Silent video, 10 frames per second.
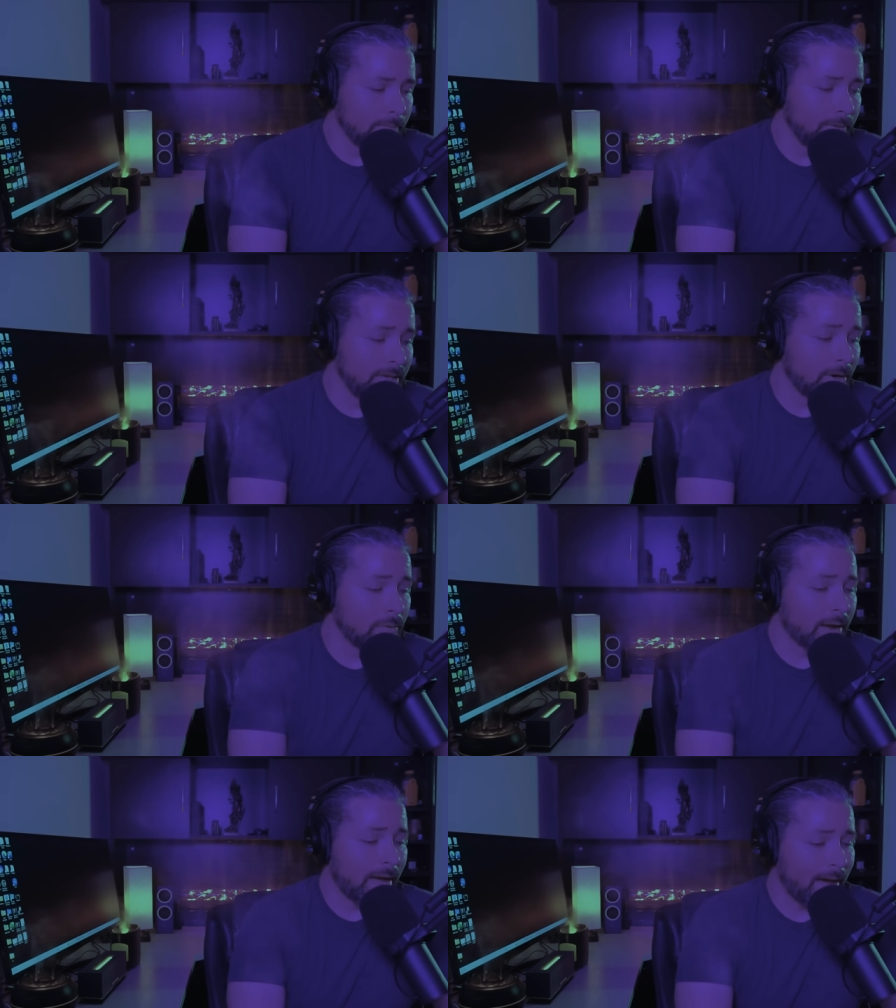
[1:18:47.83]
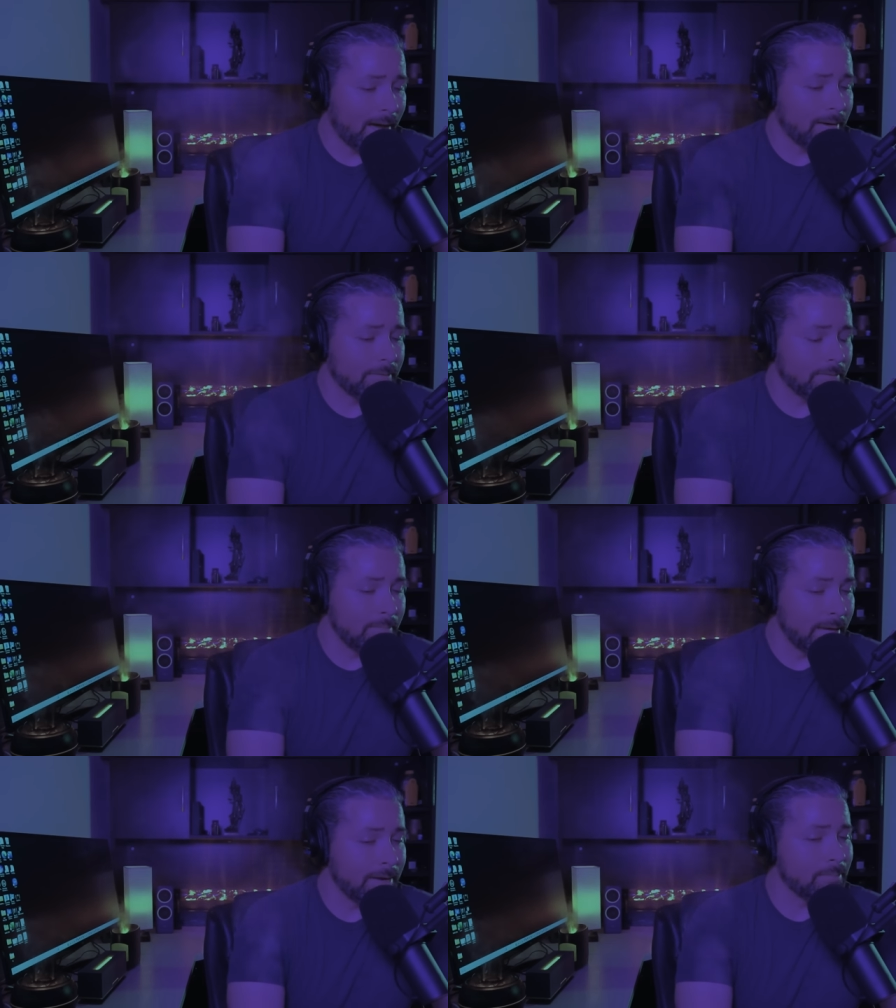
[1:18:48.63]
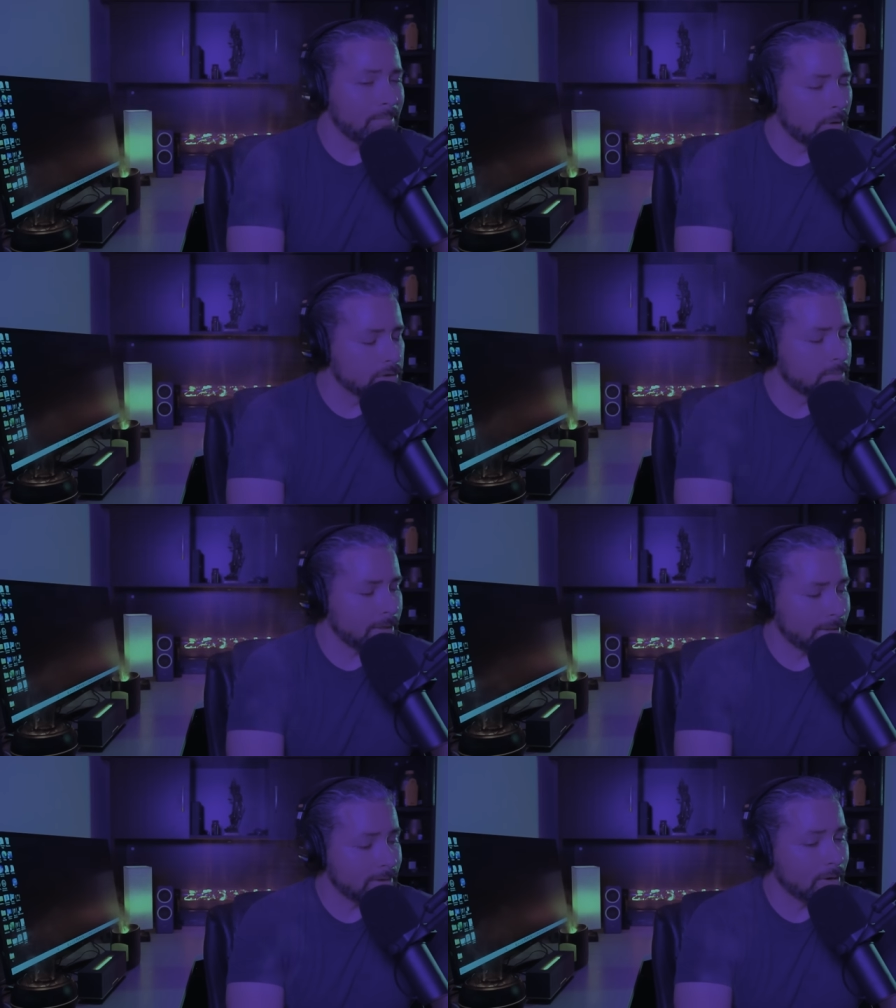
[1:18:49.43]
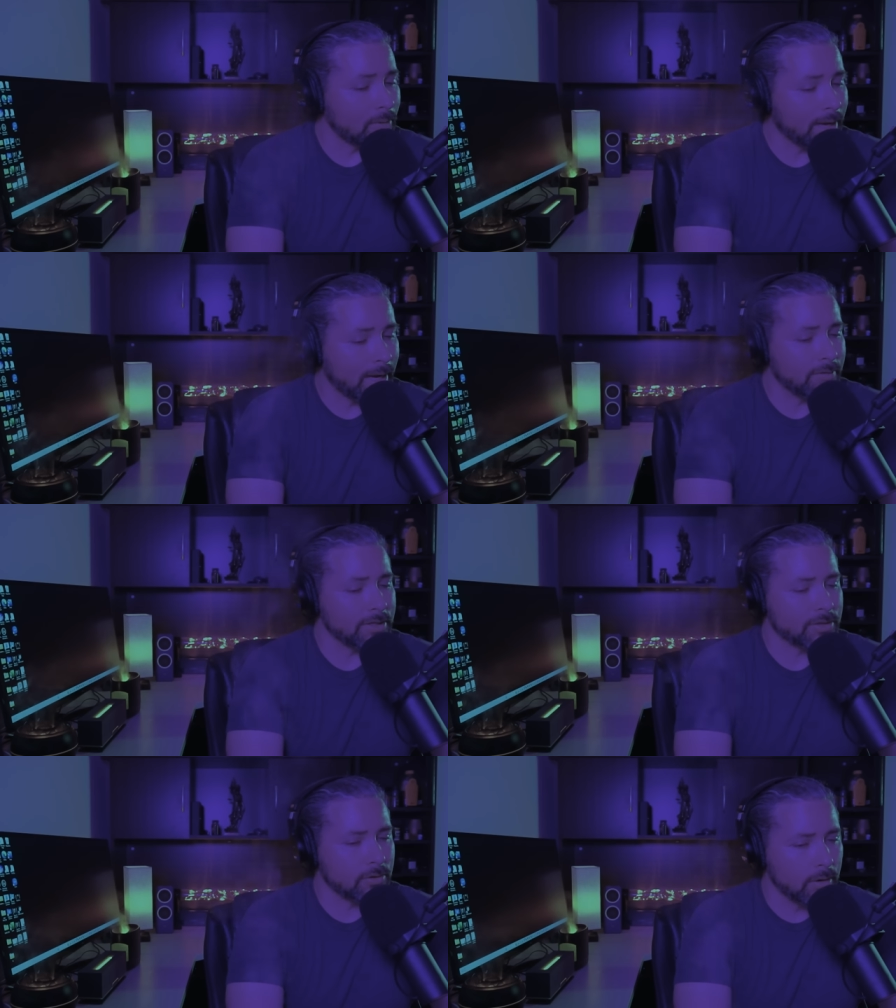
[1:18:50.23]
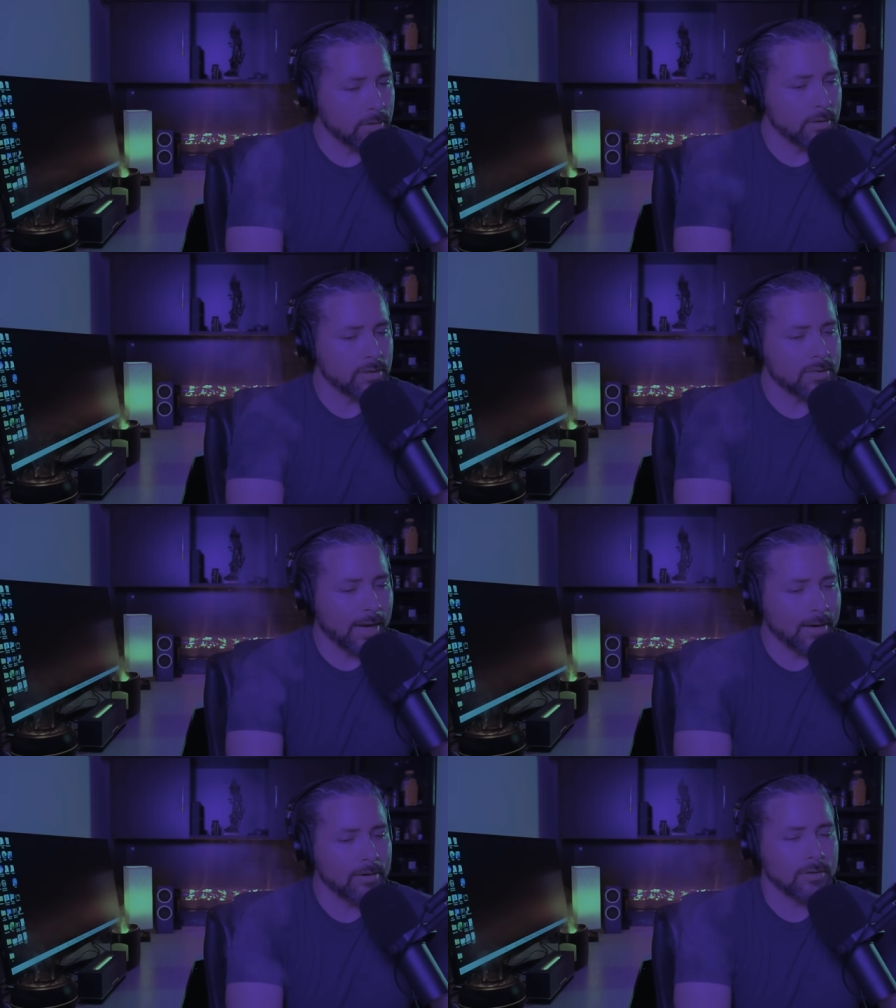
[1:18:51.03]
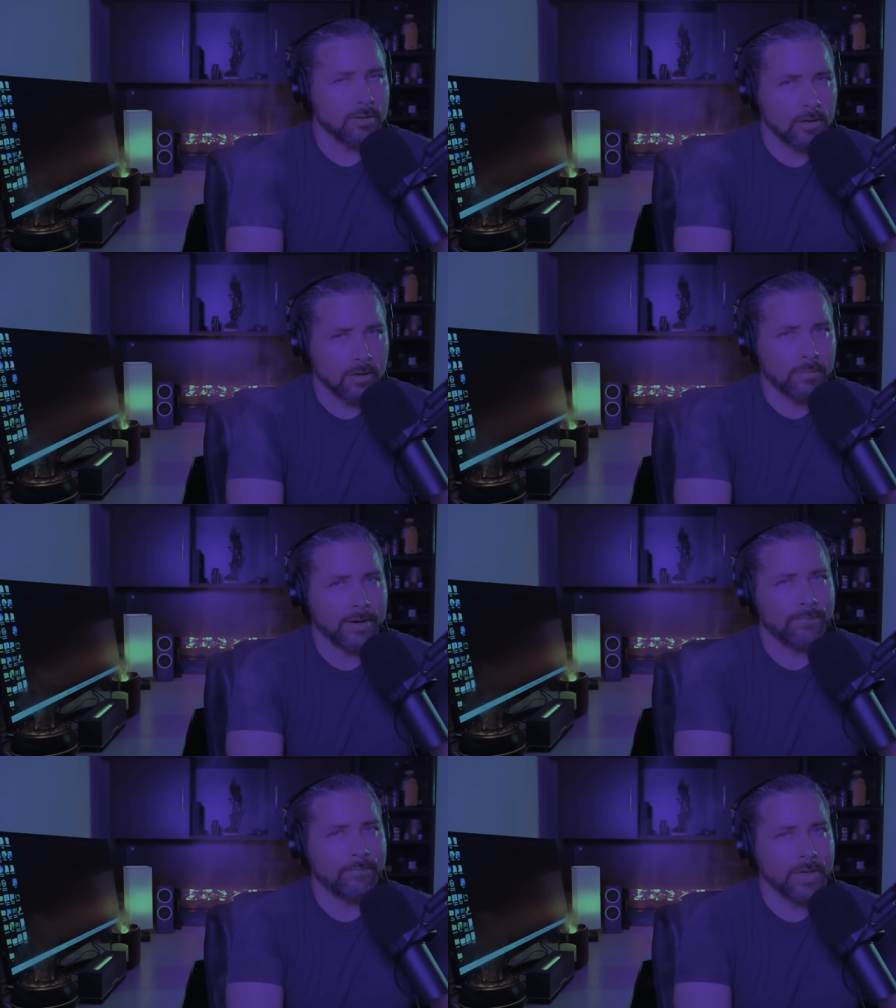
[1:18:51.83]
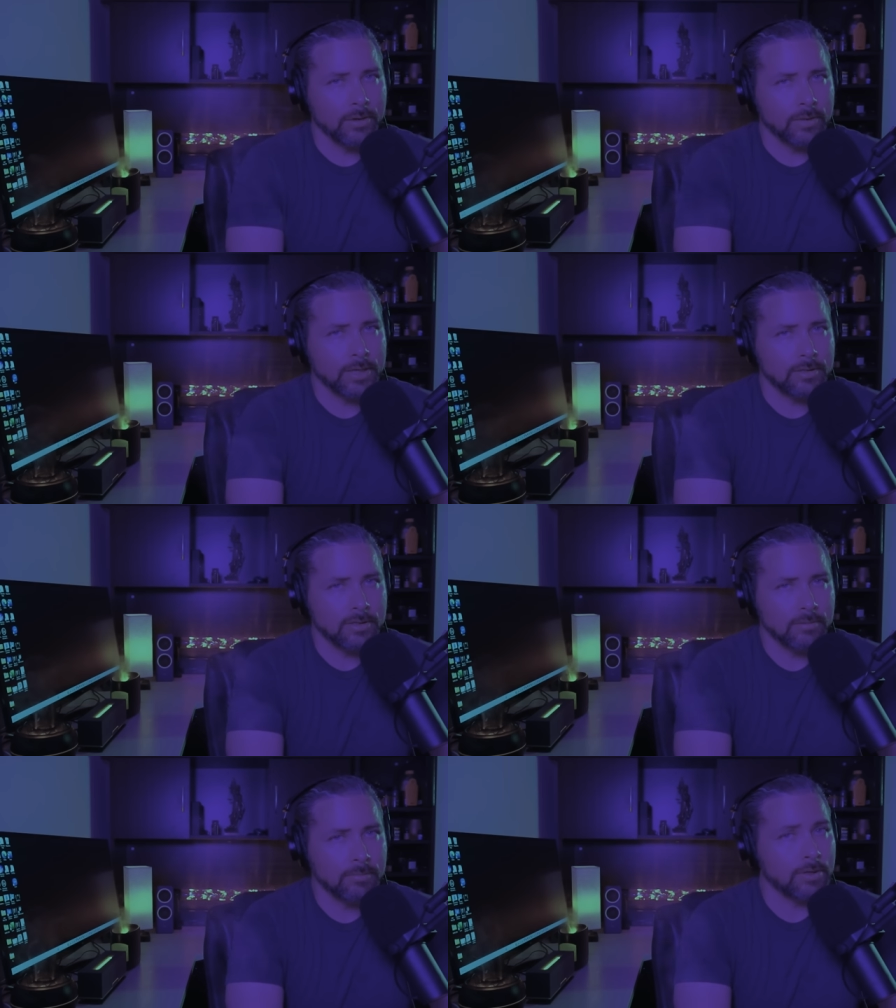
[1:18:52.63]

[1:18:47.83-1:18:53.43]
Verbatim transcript: We don't have men, most men don't have a strong desire to talk about feelings.